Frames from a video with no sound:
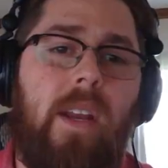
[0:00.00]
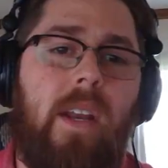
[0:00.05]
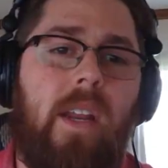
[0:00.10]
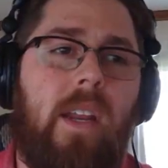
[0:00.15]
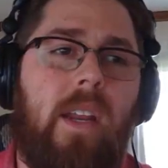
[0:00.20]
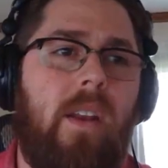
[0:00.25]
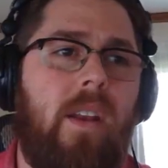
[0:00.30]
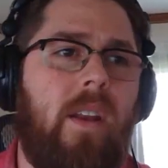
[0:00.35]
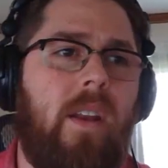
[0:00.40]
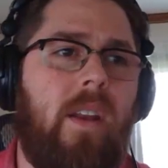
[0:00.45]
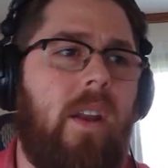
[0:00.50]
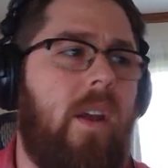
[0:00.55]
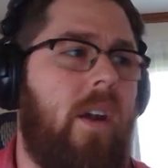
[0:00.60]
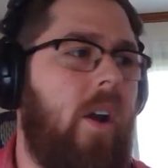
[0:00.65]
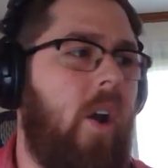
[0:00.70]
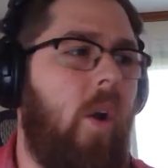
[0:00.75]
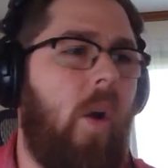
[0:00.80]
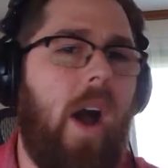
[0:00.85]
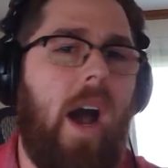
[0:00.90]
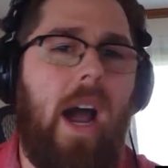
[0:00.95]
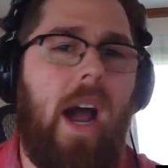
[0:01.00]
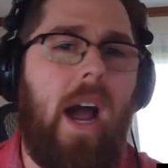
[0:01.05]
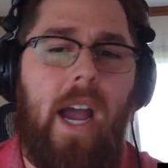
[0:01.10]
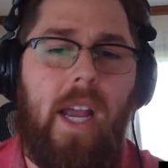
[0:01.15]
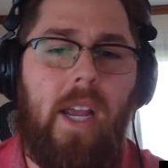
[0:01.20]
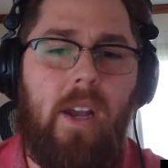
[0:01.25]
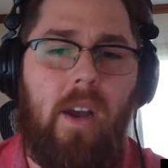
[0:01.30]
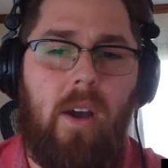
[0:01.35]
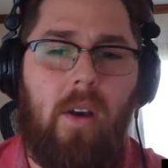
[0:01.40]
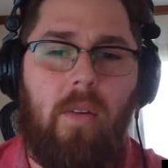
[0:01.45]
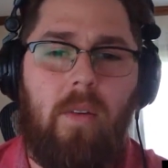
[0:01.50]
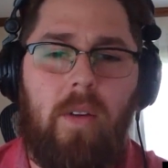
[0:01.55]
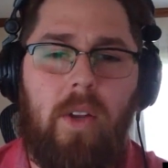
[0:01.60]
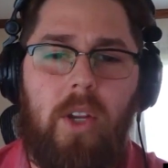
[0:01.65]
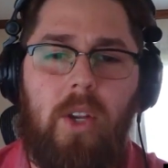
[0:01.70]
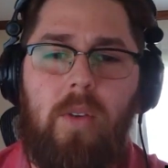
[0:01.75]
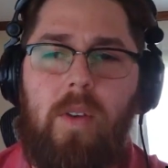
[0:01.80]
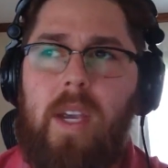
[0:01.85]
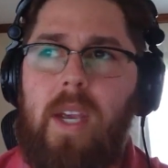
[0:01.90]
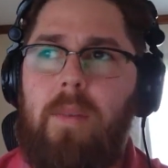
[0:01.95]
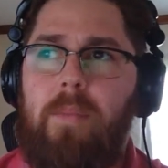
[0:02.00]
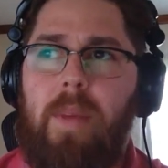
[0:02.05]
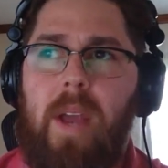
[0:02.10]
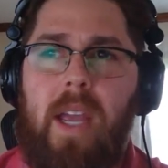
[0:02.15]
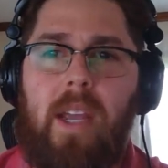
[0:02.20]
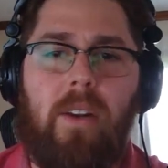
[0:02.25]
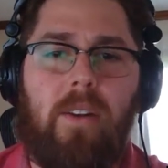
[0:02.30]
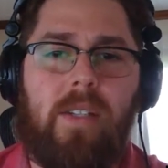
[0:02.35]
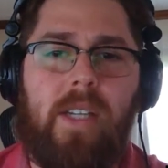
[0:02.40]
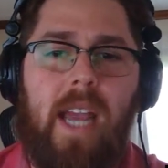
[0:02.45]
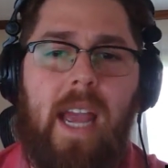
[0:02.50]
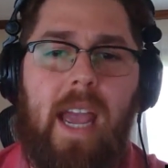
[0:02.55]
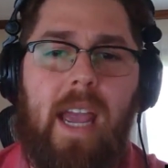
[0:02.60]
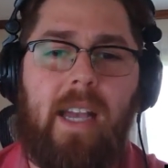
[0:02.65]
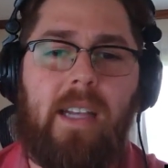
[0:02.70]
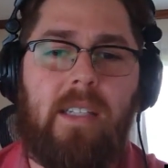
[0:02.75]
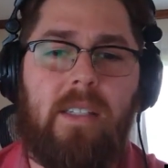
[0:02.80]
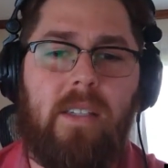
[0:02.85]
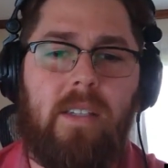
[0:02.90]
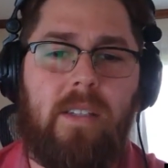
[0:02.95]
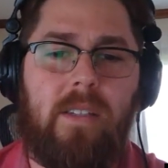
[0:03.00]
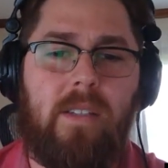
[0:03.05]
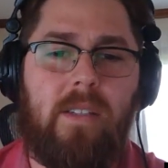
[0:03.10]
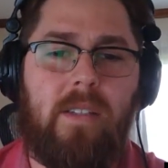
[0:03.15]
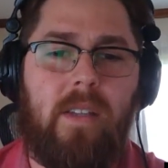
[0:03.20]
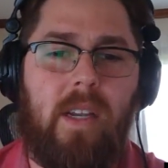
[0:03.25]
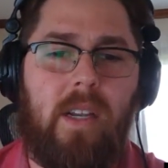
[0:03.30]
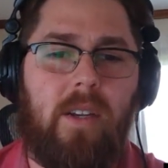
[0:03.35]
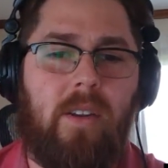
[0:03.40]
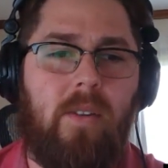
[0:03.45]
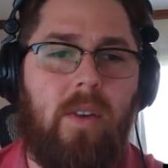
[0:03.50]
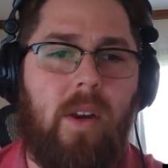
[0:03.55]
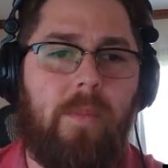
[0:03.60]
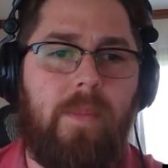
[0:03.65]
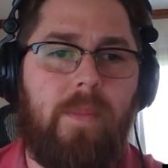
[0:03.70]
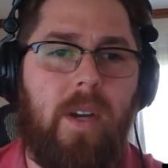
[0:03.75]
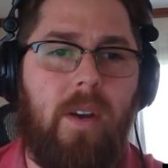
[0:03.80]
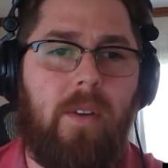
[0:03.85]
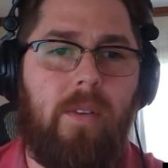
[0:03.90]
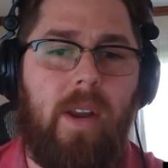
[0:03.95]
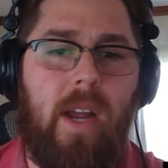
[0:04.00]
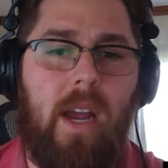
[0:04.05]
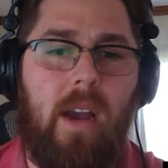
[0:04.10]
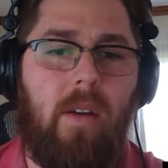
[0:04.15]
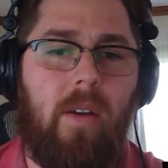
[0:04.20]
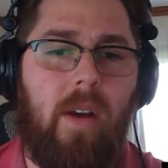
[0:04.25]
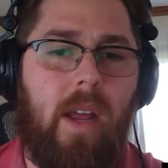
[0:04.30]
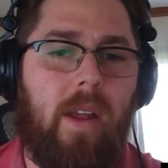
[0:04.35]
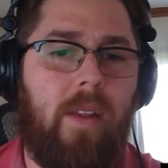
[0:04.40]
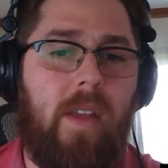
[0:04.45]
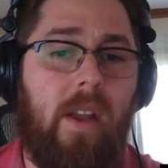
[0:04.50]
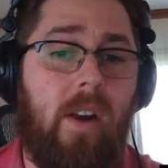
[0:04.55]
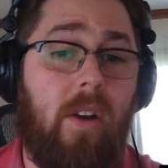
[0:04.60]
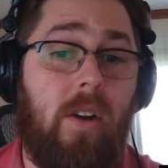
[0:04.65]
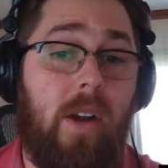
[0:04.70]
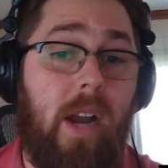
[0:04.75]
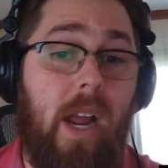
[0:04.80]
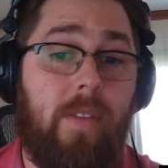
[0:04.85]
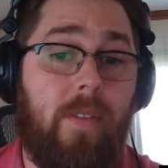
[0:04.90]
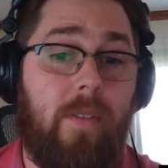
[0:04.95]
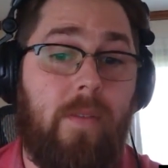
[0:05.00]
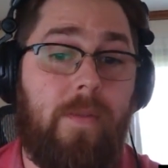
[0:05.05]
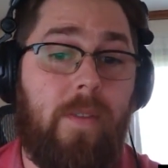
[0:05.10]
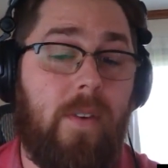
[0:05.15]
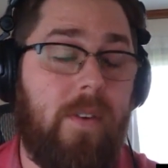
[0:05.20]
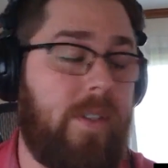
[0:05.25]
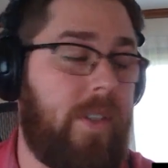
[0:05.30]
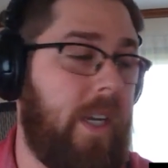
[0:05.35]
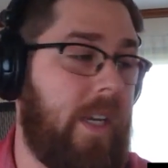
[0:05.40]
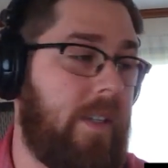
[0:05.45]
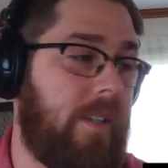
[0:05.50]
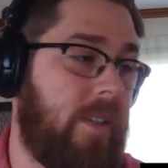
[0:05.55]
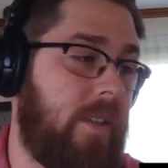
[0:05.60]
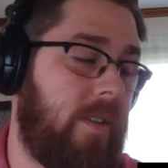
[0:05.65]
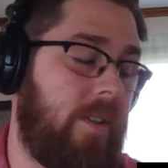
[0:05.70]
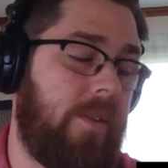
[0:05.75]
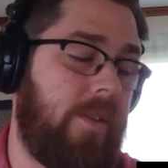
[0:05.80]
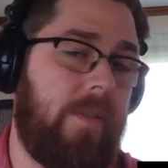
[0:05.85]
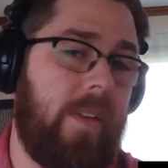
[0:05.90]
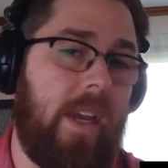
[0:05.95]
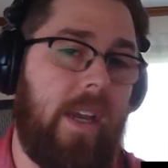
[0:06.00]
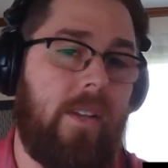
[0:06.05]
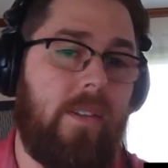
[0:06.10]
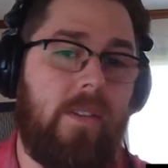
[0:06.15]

in Ohio, you can pay your taxes in crypto now, and they're not the first state to do that.